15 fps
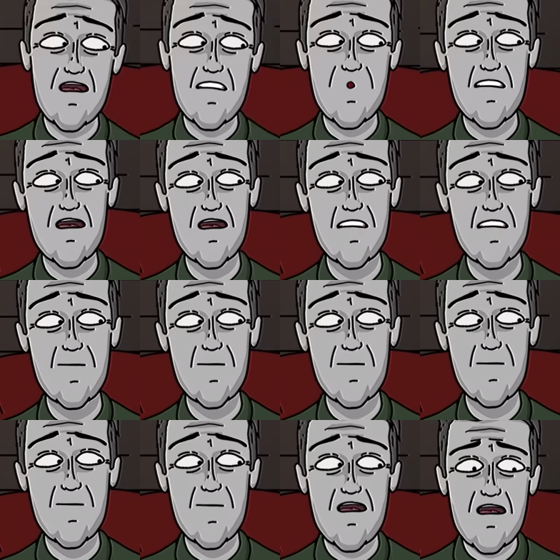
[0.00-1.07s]
Ma, it's okay.
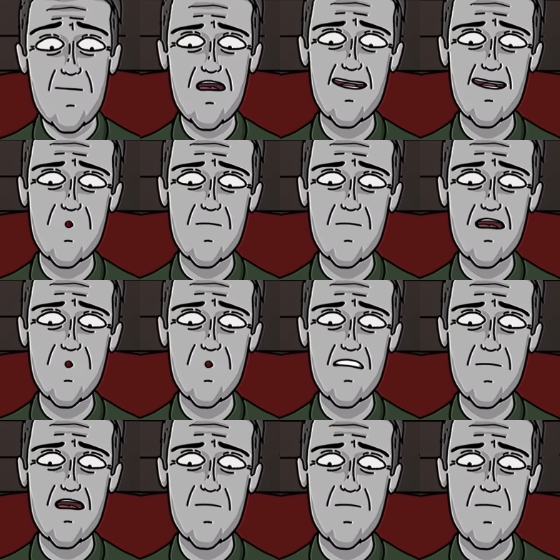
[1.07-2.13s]
Sorry if I startled
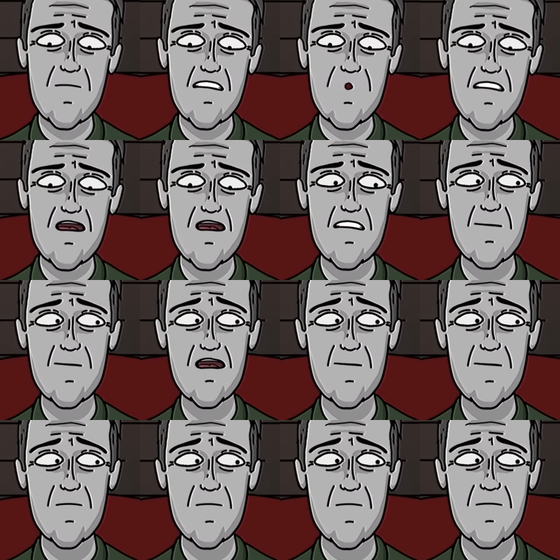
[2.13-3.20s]
you. We have a,
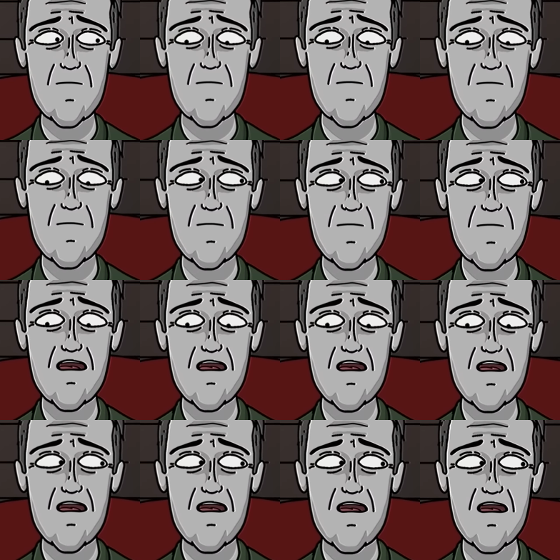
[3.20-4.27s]
um,
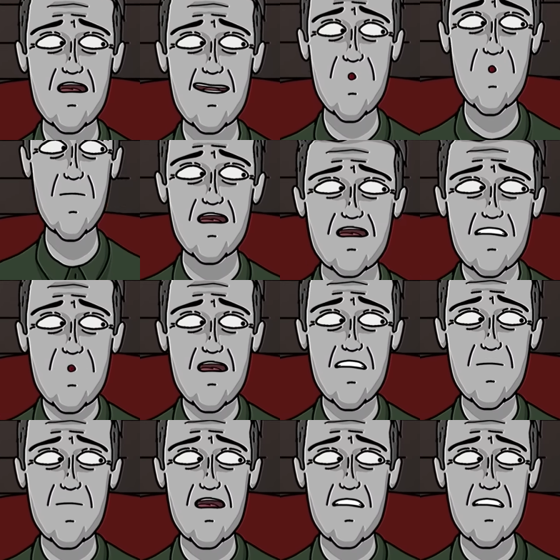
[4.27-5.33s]
we have a guest with
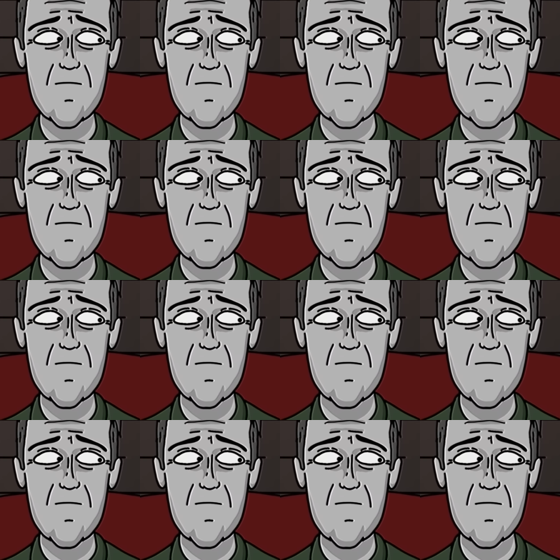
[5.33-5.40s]
us.